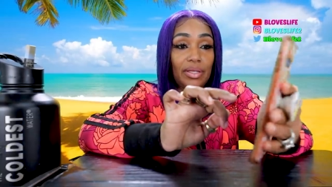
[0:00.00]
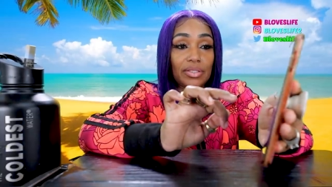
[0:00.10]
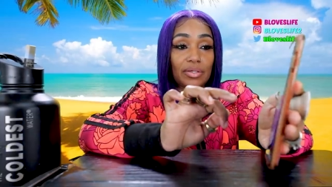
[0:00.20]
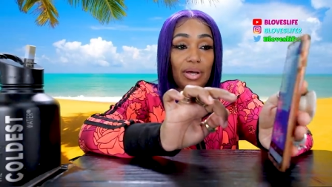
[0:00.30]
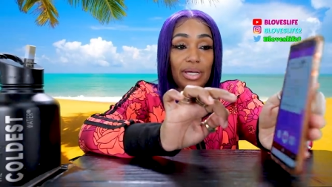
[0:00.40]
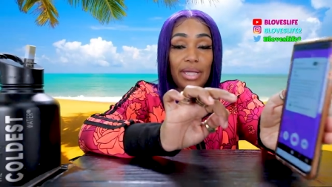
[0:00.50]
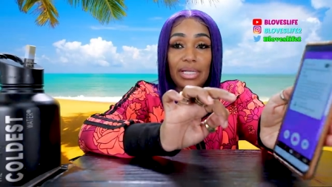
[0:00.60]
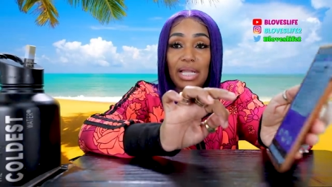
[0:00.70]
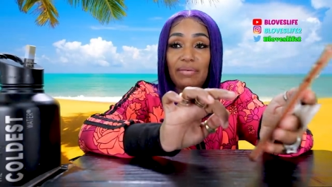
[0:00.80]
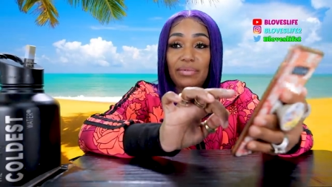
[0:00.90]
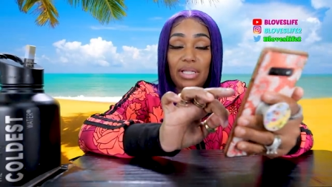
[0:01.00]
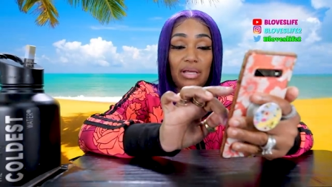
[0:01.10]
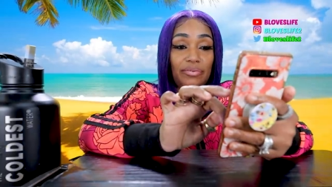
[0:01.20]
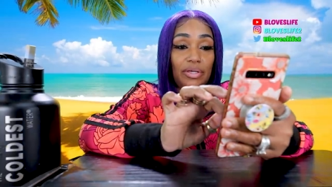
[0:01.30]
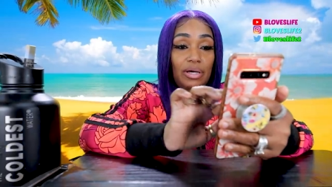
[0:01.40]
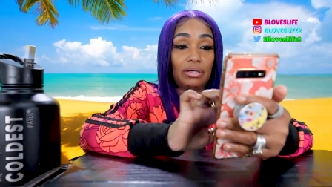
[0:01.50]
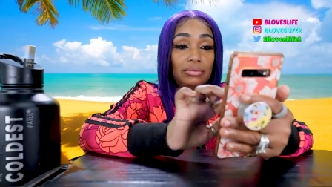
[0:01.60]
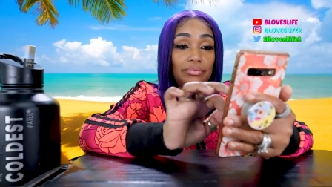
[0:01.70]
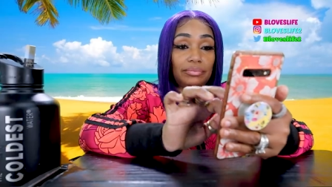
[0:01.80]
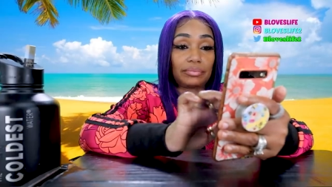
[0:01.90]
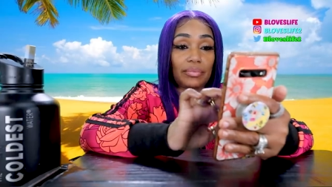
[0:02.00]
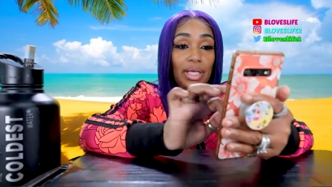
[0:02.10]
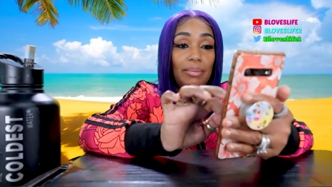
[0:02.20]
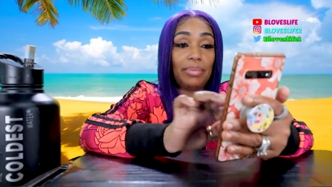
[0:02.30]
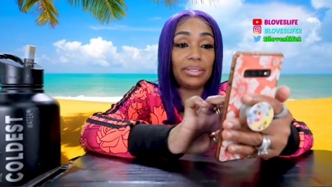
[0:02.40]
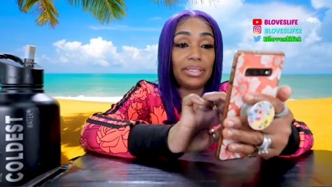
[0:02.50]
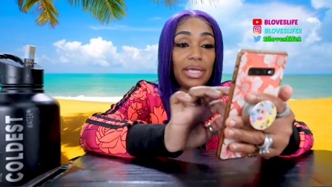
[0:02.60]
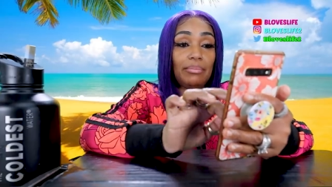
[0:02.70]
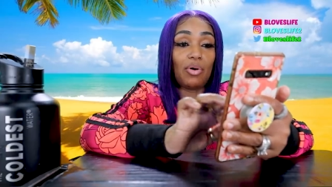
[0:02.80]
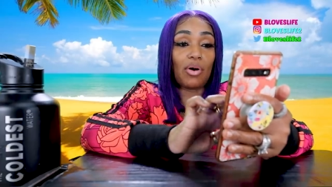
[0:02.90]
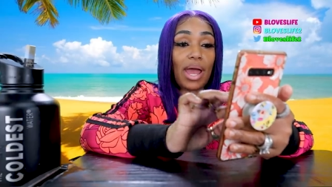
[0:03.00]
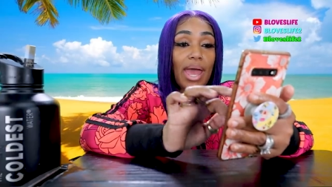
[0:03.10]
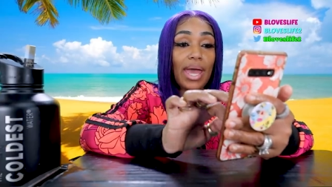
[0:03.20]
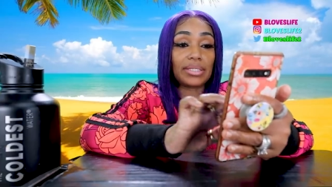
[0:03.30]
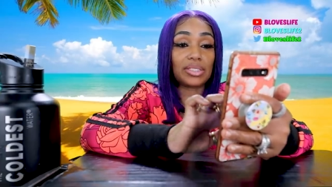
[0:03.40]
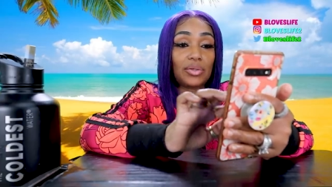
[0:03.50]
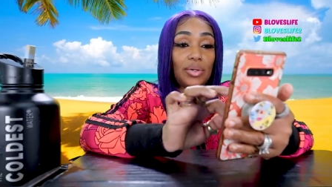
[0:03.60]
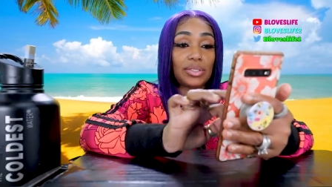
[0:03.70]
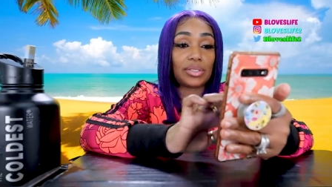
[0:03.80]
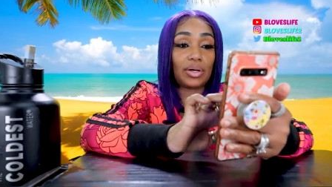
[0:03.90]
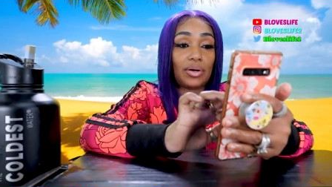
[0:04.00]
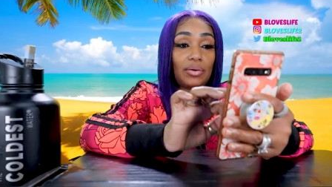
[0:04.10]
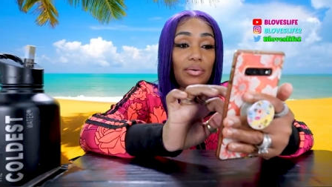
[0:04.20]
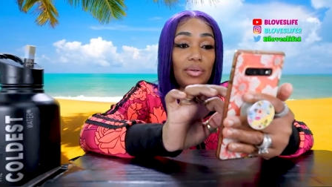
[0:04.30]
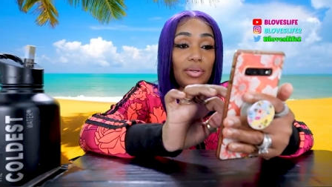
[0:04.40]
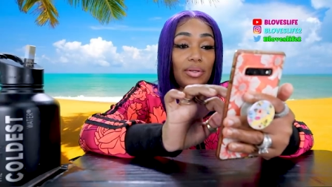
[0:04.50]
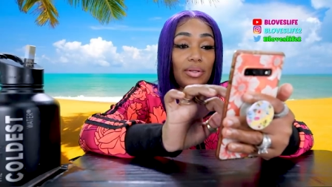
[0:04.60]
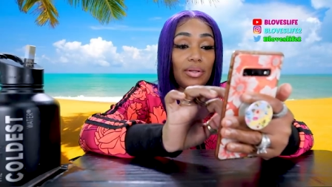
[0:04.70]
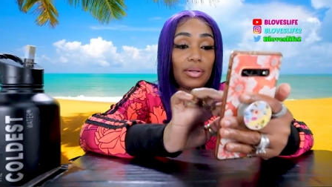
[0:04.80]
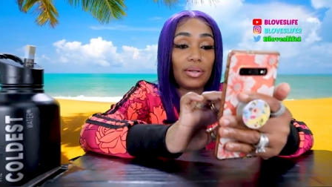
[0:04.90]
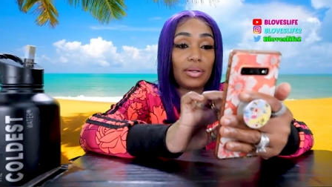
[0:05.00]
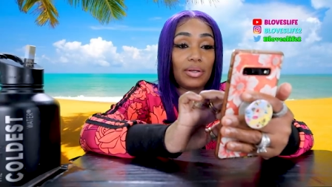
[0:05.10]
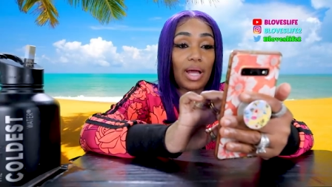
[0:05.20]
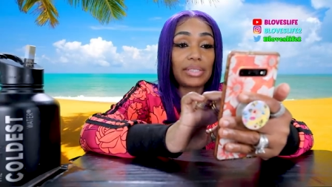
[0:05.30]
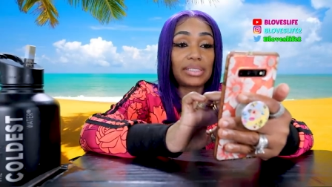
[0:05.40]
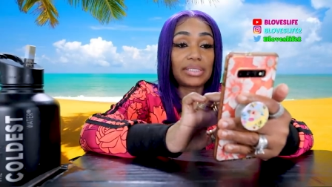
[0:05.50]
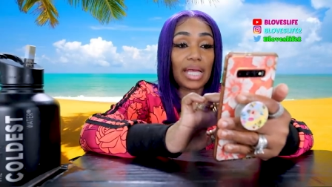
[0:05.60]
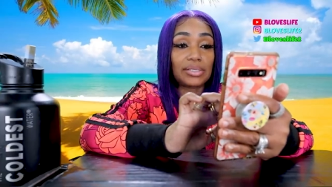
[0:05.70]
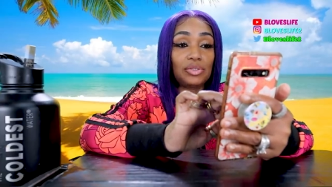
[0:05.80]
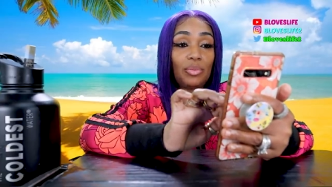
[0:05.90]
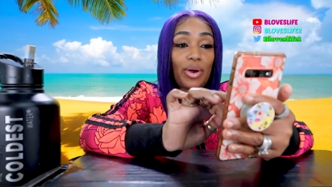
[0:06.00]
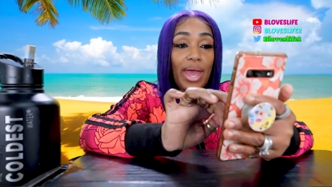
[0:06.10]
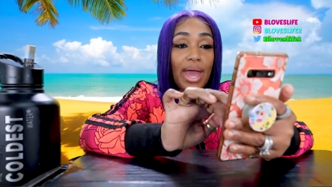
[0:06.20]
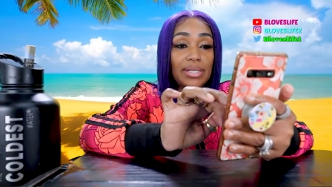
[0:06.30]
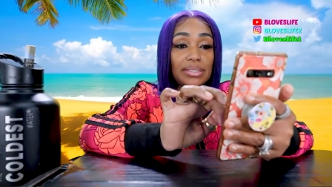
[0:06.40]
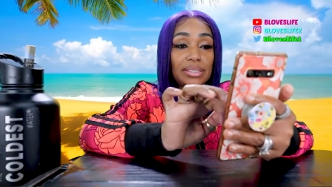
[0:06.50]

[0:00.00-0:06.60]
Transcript: So I got 11 left, y'all. And but then more add to it, so I just got two more added